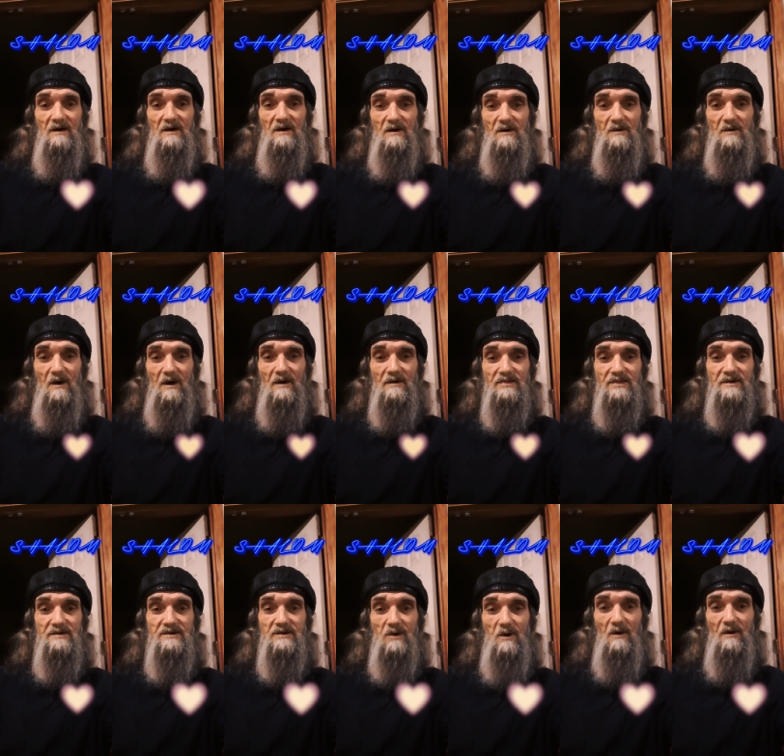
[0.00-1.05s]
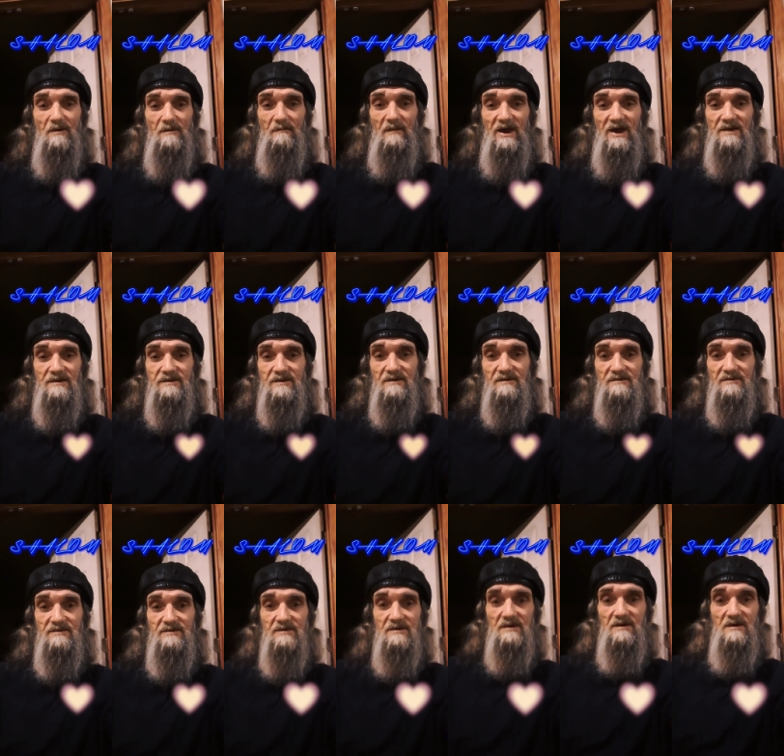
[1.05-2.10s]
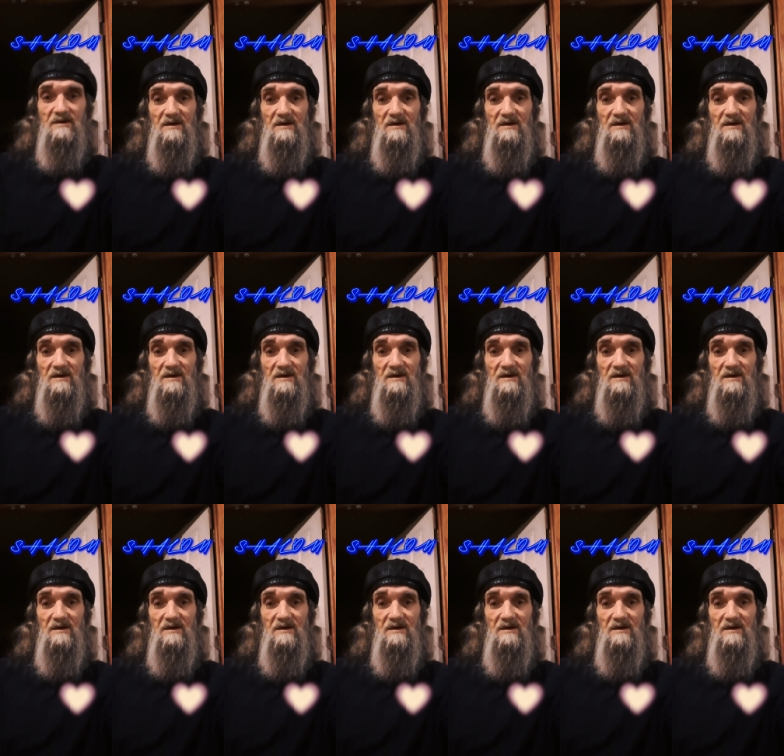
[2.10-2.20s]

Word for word: who are the tormentors?